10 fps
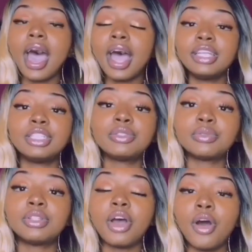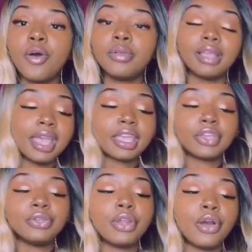I just know, like,
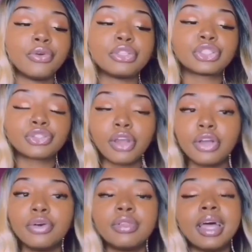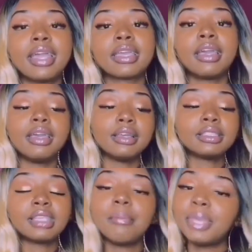you know, the struggle. Like,
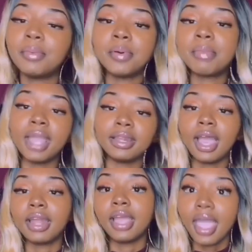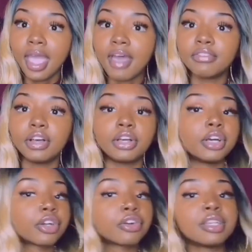some people might not have a
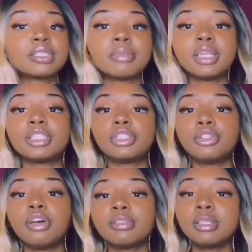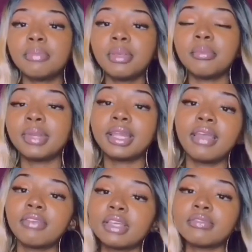good Christmas. You know, some people might
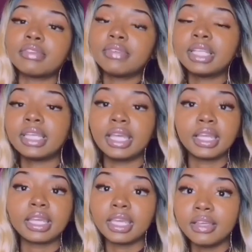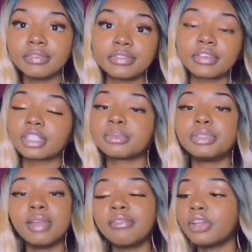not even really get gifts for Christmas.
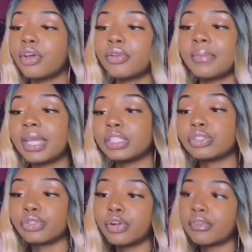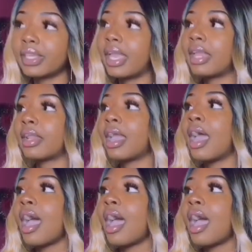You never know nobody's story, and